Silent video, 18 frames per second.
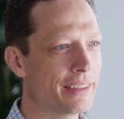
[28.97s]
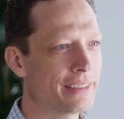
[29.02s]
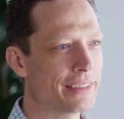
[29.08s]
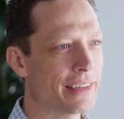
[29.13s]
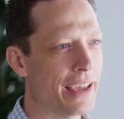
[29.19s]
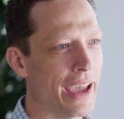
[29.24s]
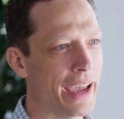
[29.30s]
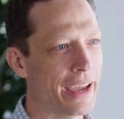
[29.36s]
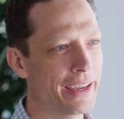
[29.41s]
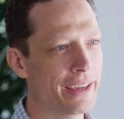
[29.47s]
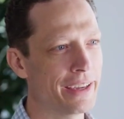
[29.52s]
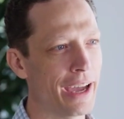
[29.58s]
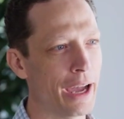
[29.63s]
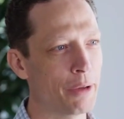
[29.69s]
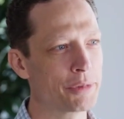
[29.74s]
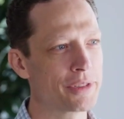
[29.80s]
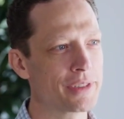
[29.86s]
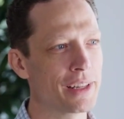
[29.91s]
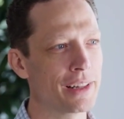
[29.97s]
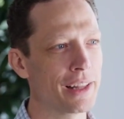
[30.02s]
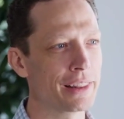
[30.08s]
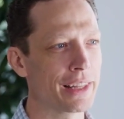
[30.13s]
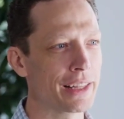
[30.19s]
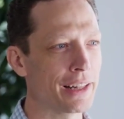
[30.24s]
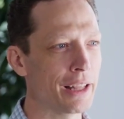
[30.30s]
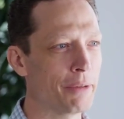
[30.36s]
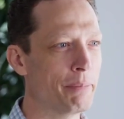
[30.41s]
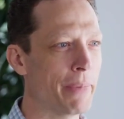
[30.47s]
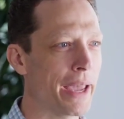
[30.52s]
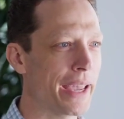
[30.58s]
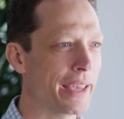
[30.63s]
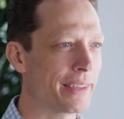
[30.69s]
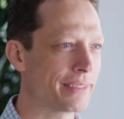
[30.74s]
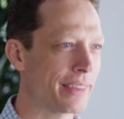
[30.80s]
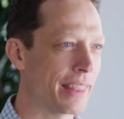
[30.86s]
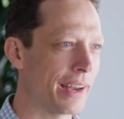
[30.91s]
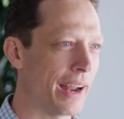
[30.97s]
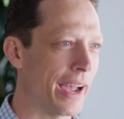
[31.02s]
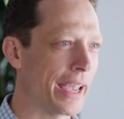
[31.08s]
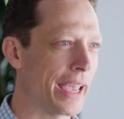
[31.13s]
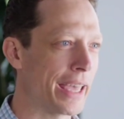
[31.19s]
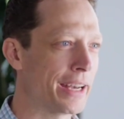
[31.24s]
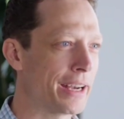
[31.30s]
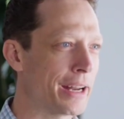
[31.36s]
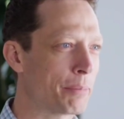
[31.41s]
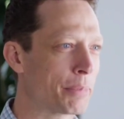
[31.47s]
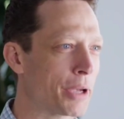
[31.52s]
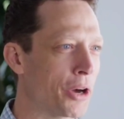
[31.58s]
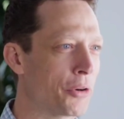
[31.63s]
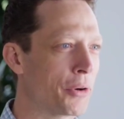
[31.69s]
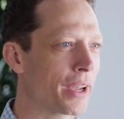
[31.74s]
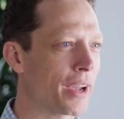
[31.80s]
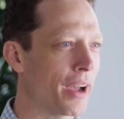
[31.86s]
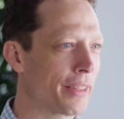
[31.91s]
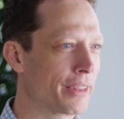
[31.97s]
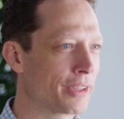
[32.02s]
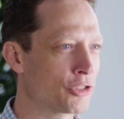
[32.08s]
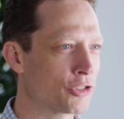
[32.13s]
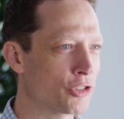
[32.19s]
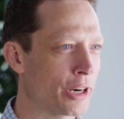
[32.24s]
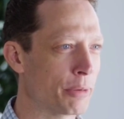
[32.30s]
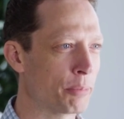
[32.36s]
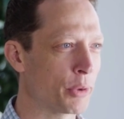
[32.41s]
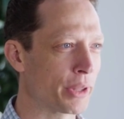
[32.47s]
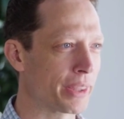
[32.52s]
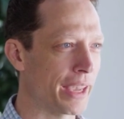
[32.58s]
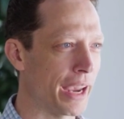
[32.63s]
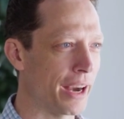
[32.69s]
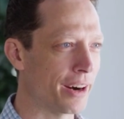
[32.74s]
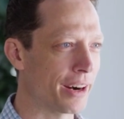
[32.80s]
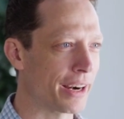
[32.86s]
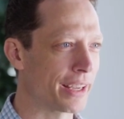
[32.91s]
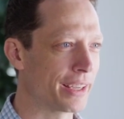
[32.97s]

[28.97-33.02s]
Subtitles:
To this day, I'm still a little amazed that I ended up going on this trip with